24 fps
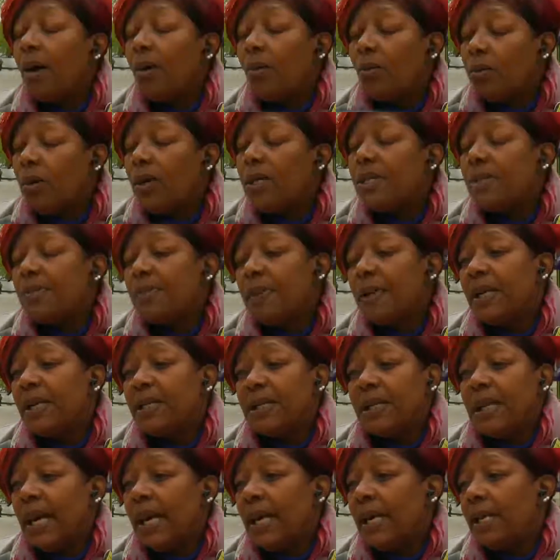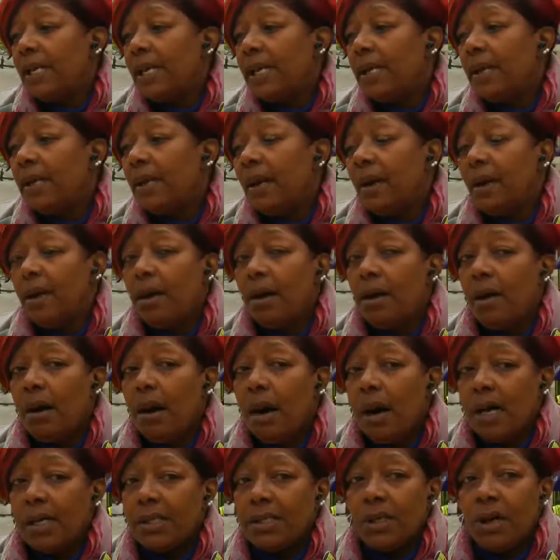We speak daily.
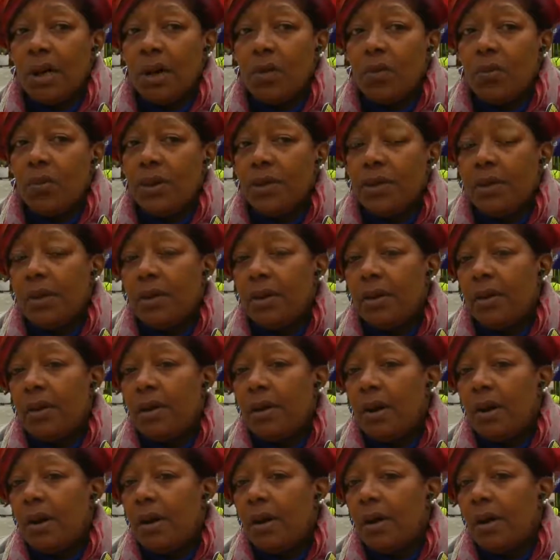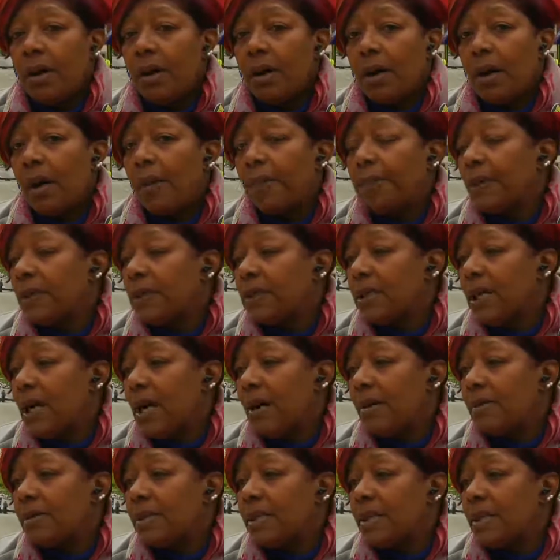Uh, I talked with her uh, a couple of
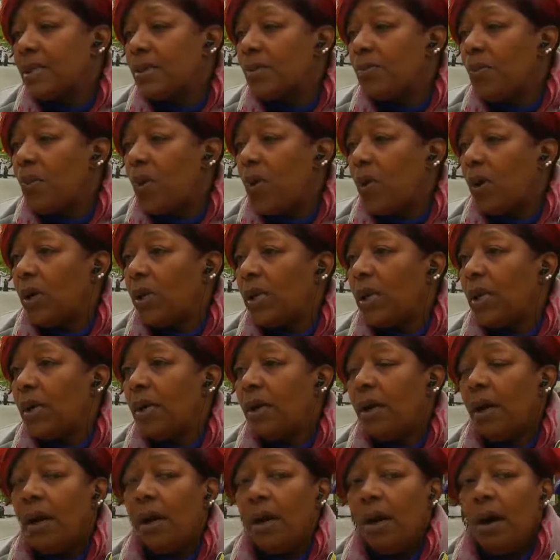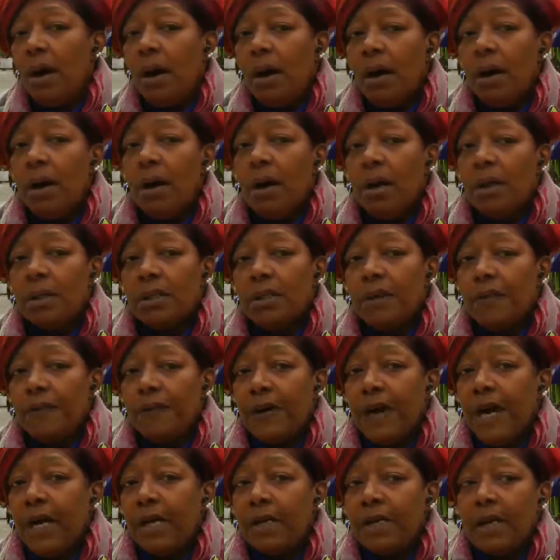times this morning uh, to
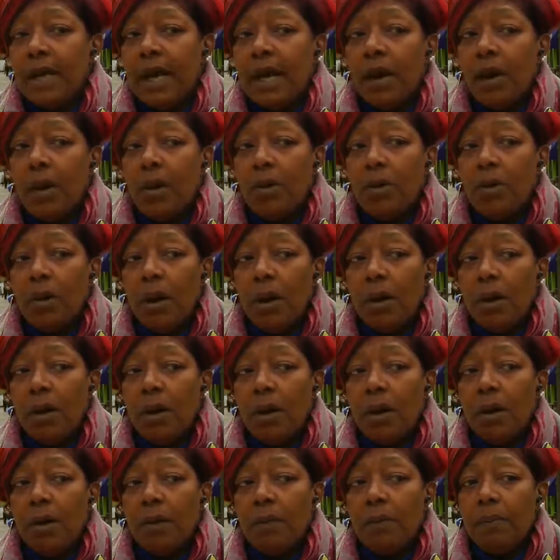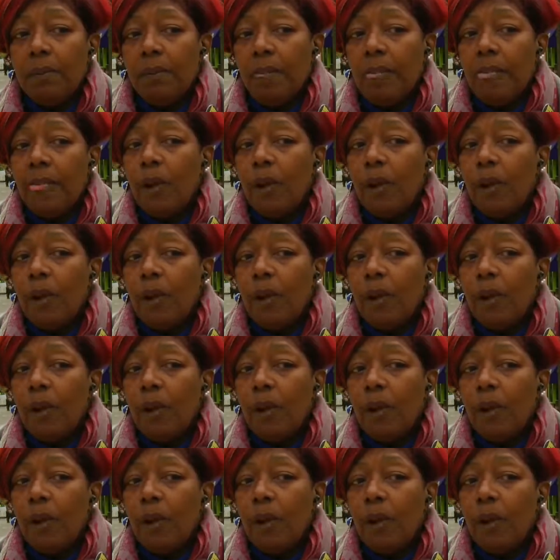find out um,